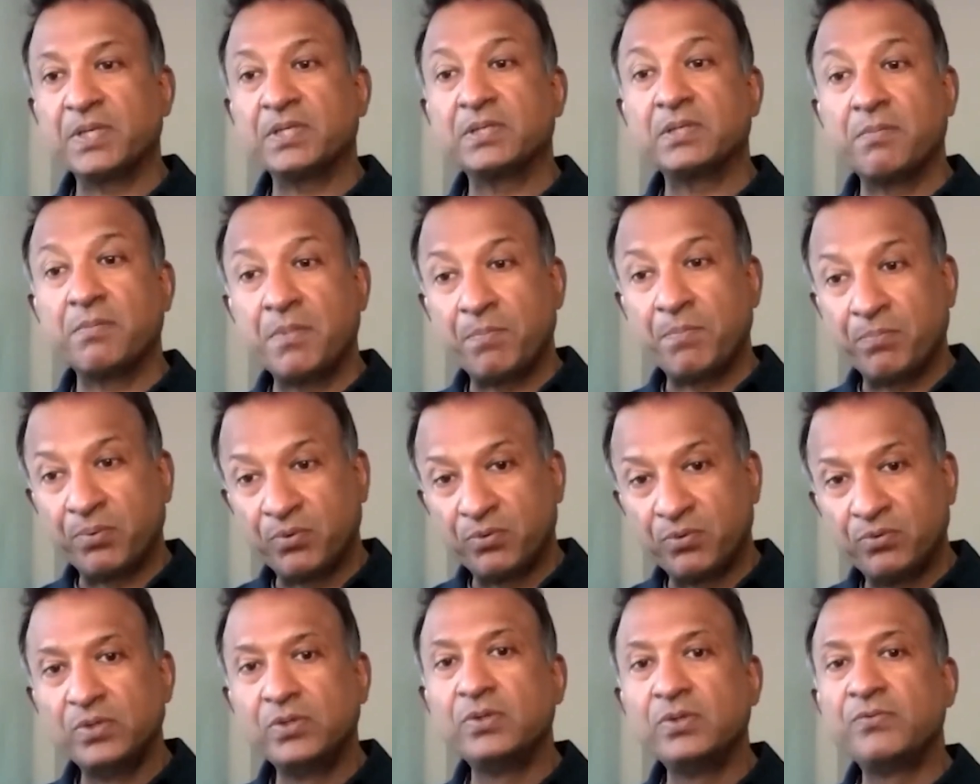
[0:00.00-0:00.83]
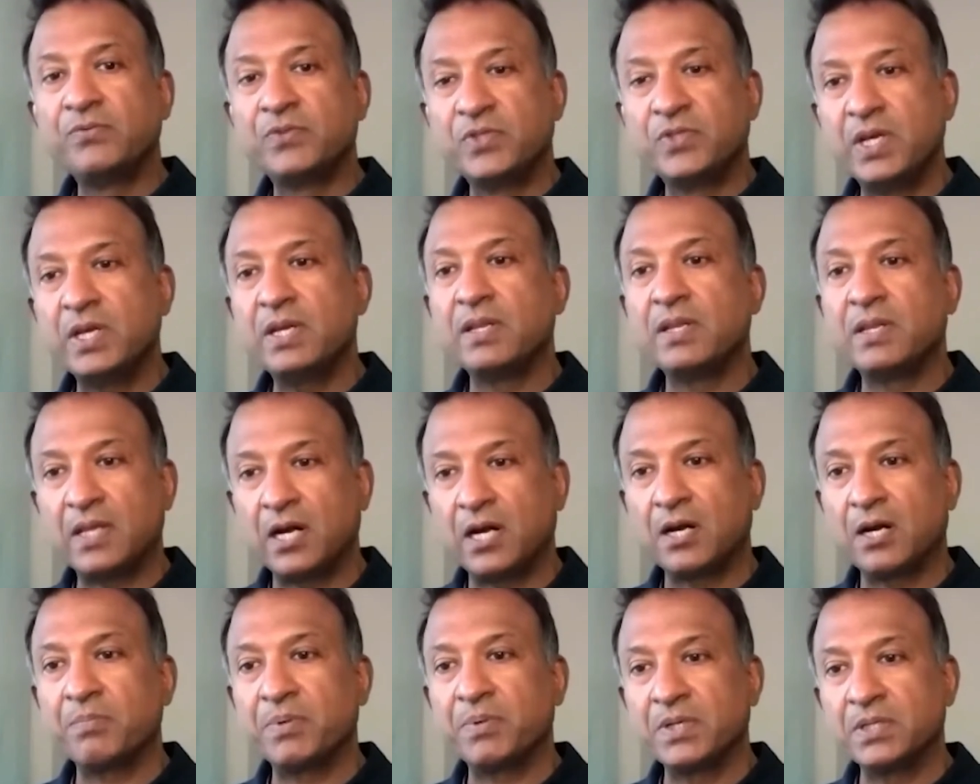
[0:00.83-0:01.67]
some approved gene
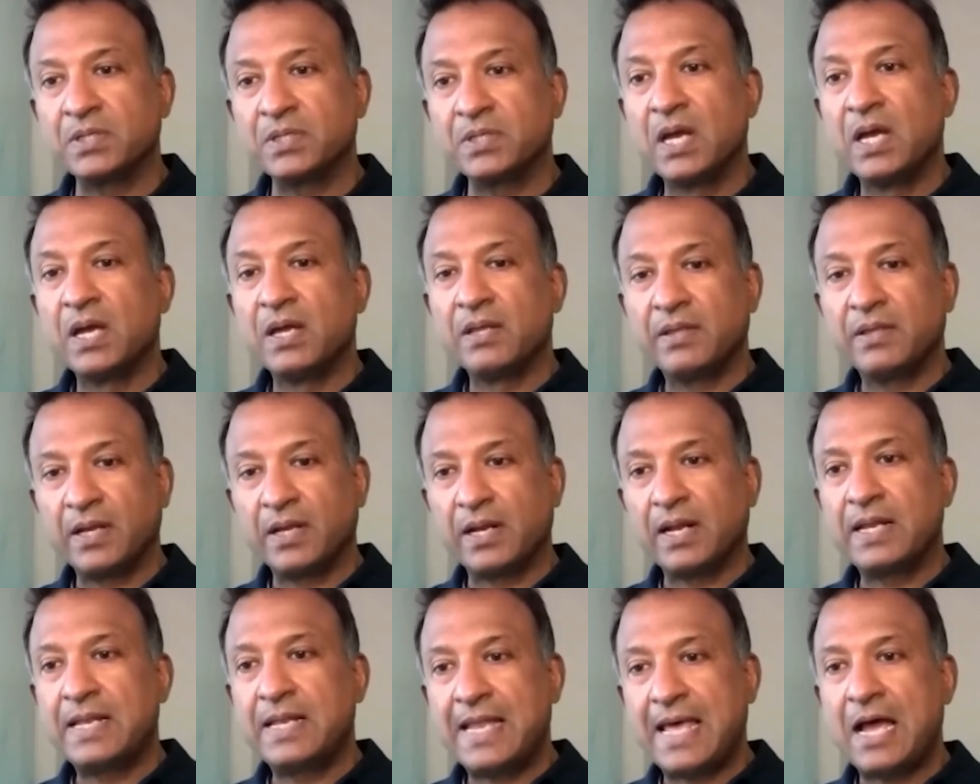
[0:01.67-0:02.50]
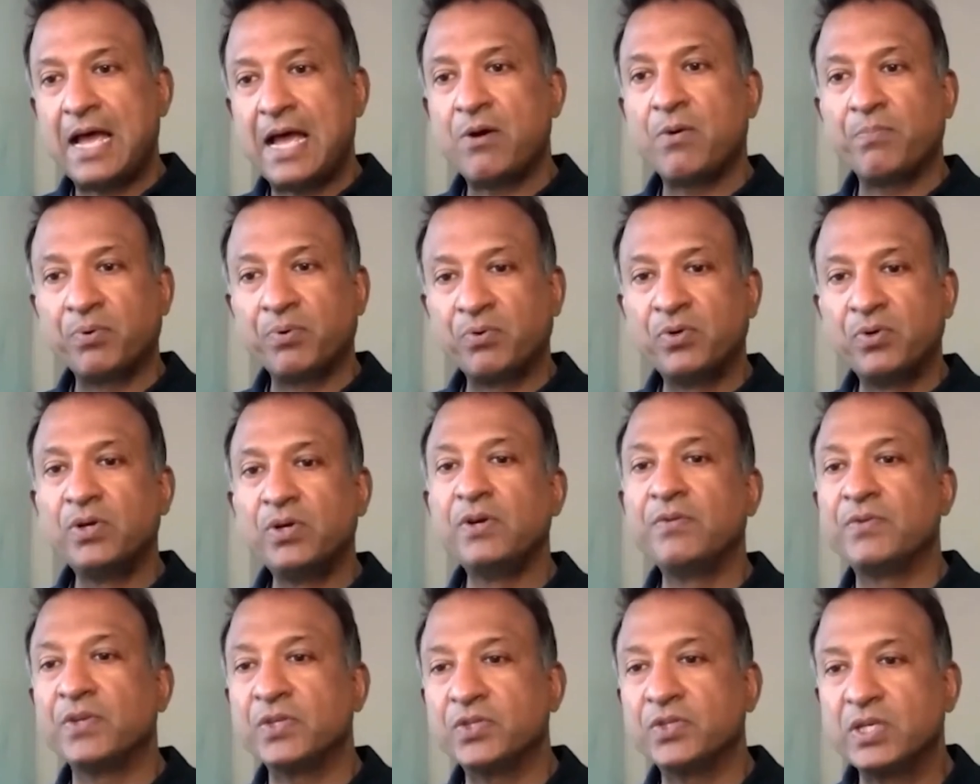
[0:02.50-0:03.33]
therapies that are now
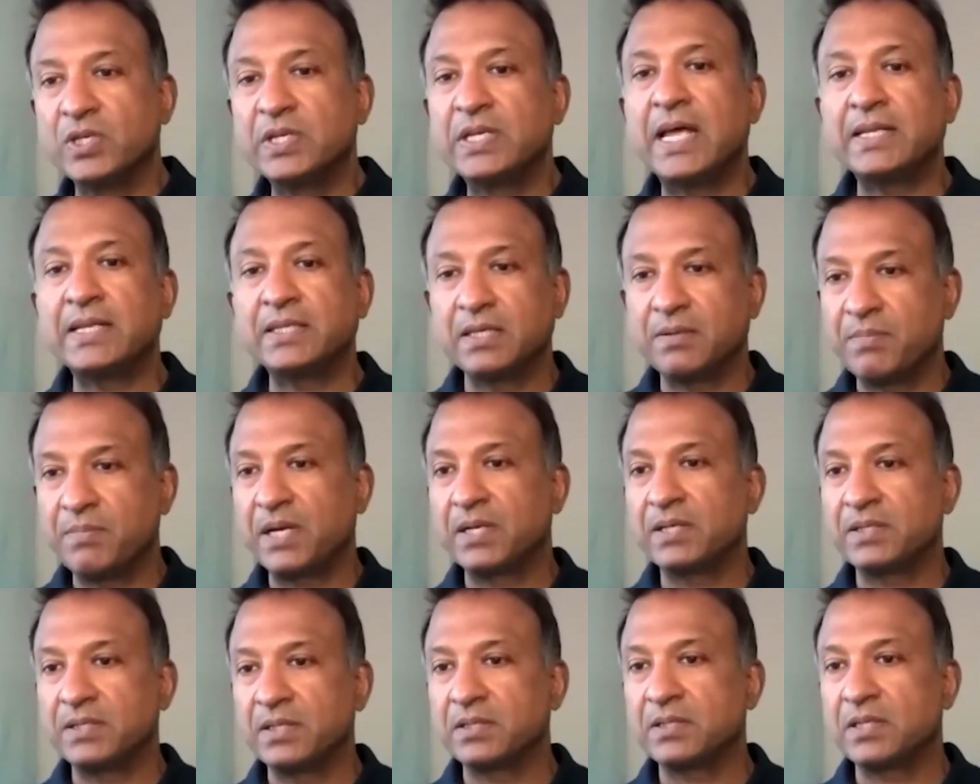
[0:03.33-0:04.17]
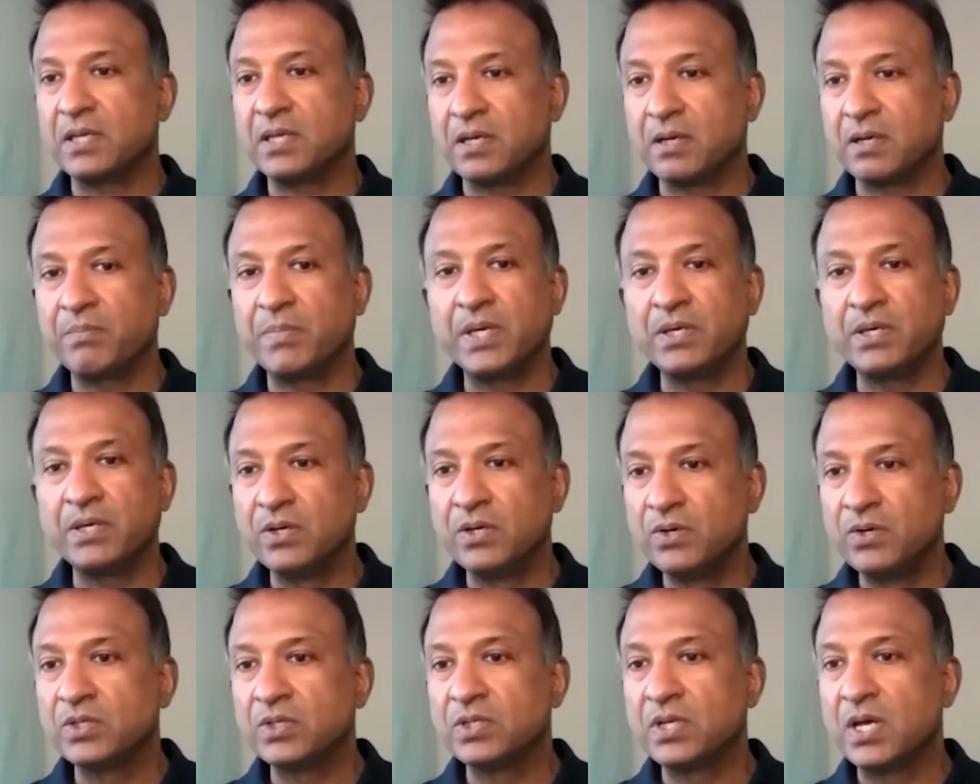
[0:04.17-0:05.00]
approved as genetic medicines that can be
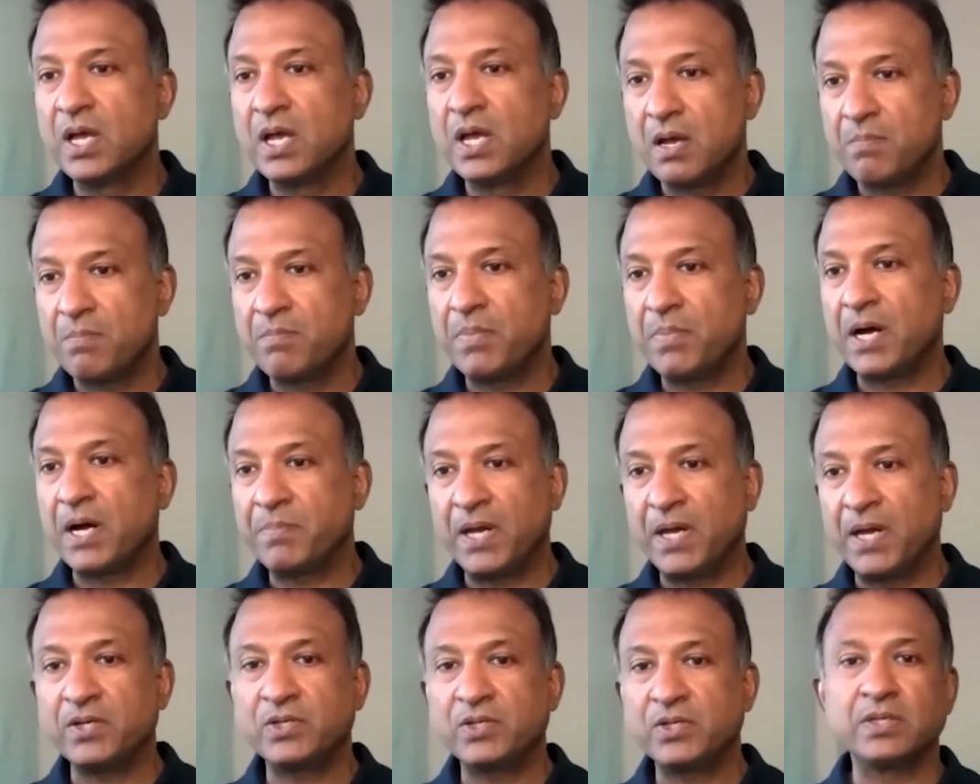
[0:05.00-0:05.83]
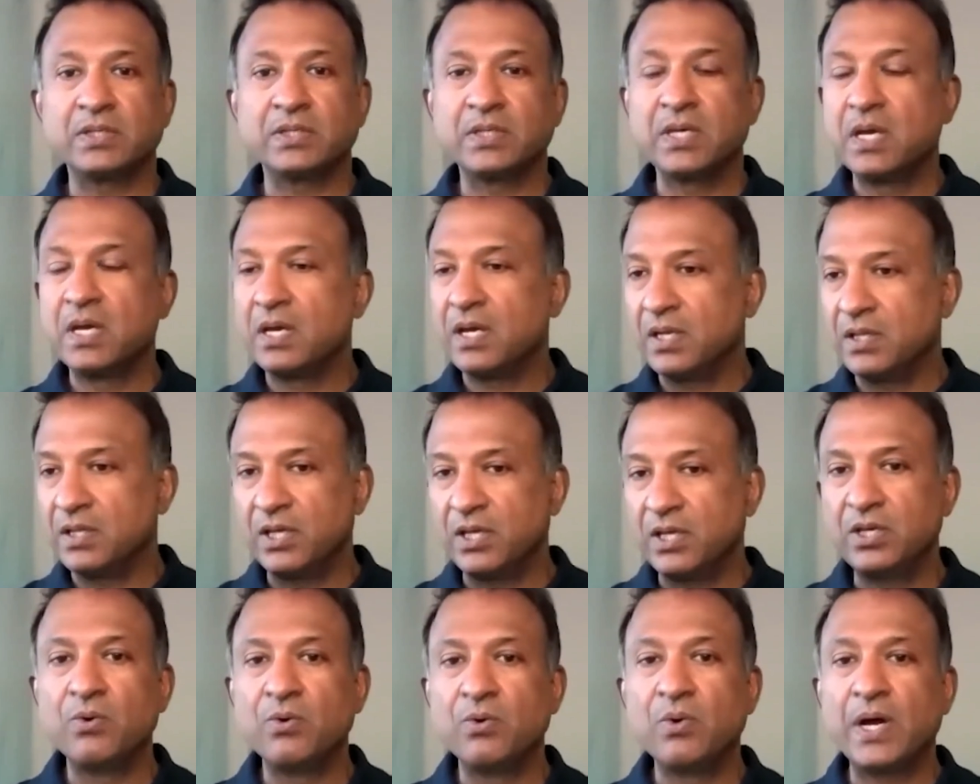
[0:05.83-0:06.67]
used by patients in the
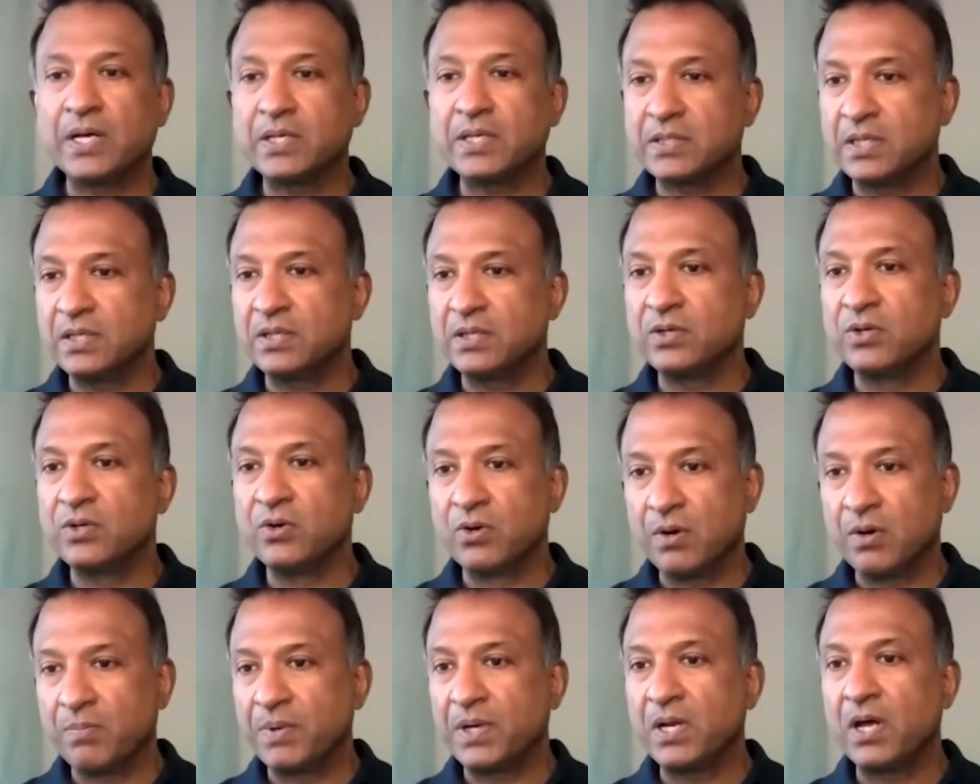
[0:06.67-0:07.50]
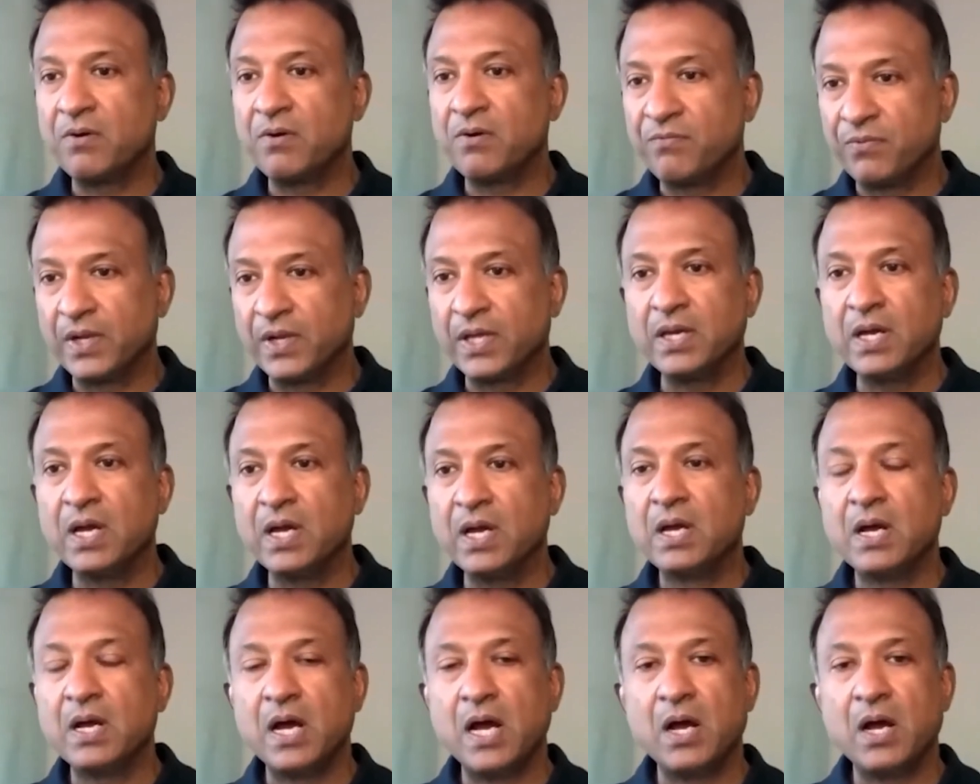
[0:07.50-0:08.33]
US, in Europe, and hopefully
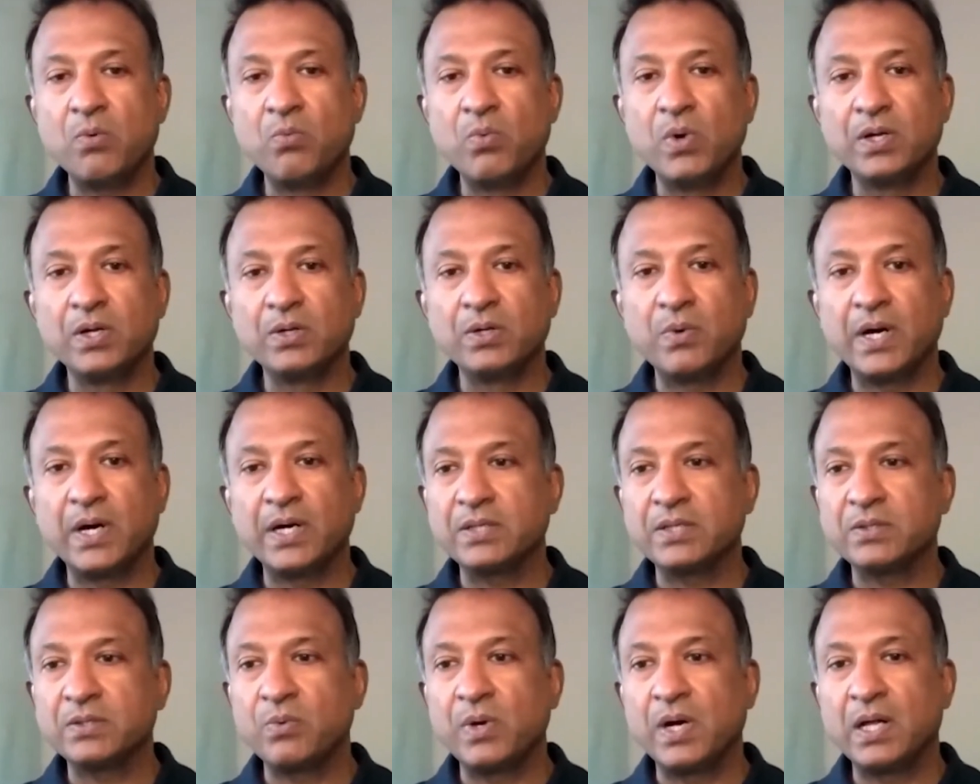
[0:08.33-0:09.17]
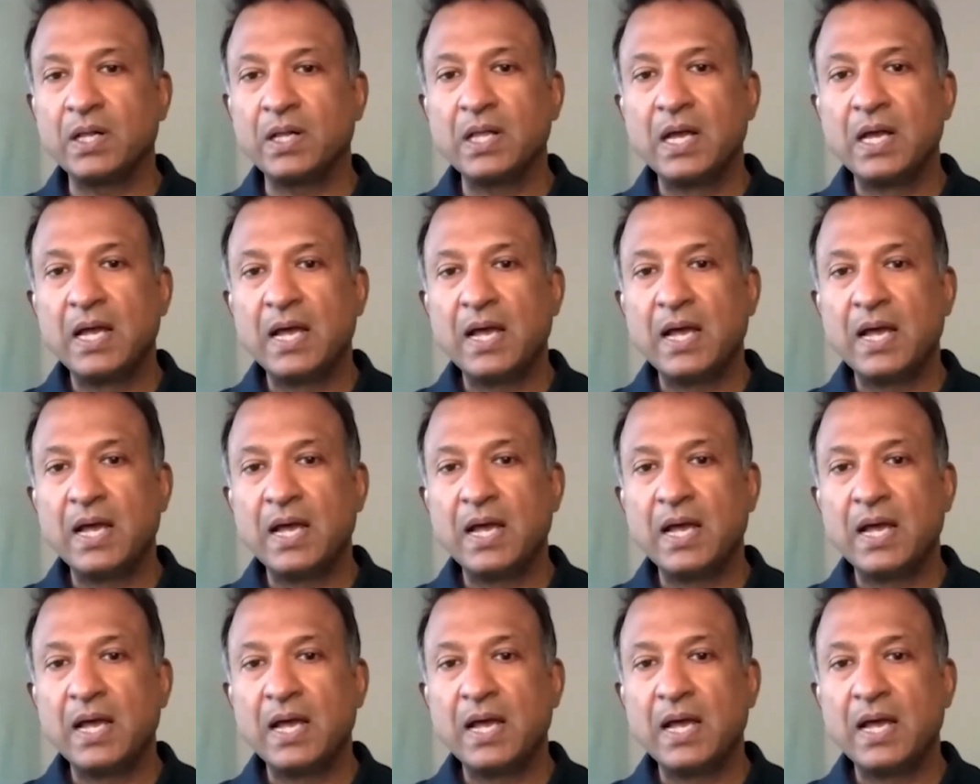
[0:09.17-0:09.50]
worldwide as well.